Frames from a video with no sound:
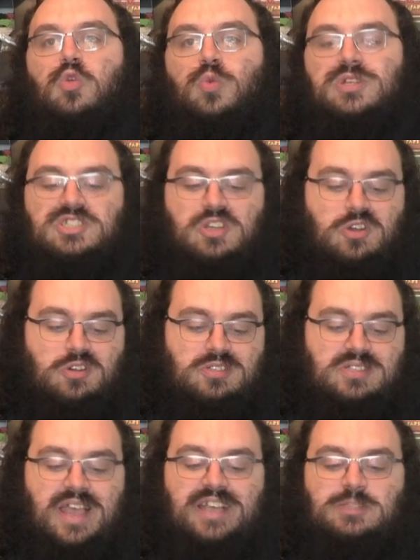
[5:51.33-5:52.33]

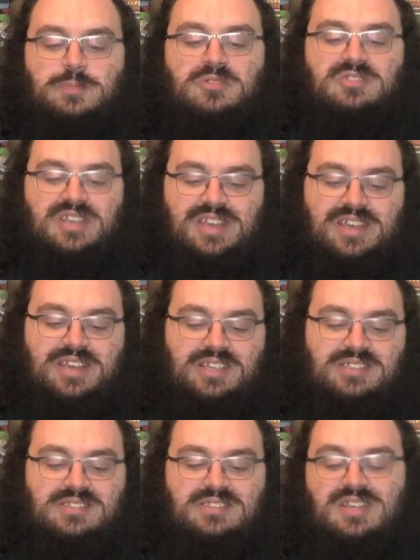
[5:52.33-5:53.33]
Rishkar's
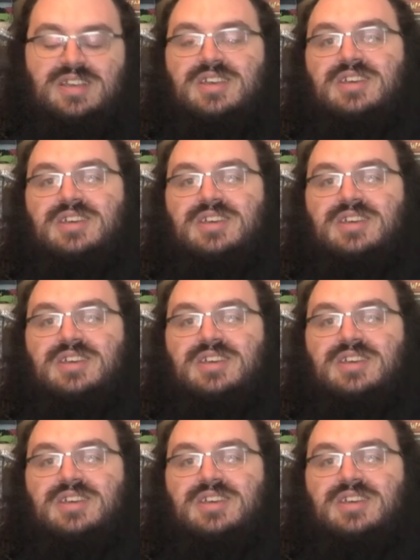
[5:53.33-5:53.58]
Expertise.